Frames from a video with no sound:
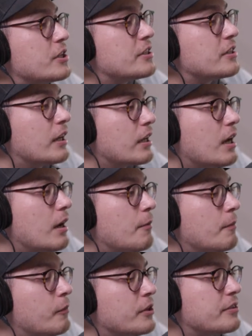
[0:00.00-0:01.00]
going to
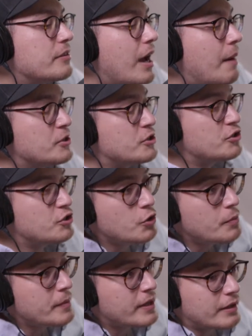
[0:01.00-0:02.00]
come with, I'm
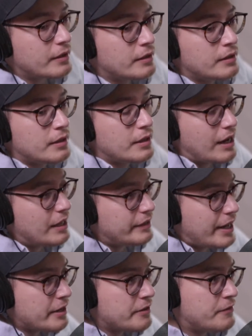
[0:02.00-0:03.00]
assuming, a
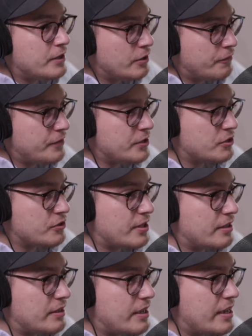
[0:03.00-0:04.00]
lot of the video features
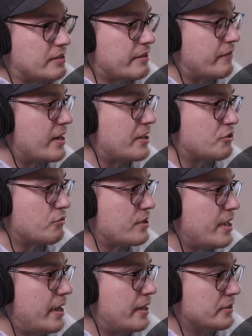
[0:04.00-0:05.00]
that the A7S III
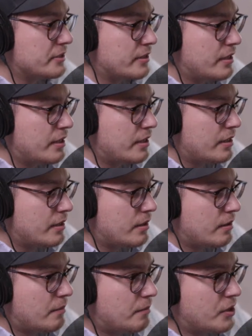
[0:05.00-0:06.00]
has,
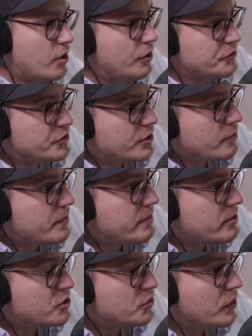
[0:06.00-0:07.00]
but also
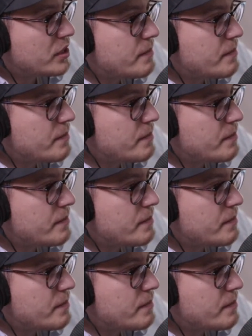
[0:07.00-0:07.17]
maybe a 20 megapixel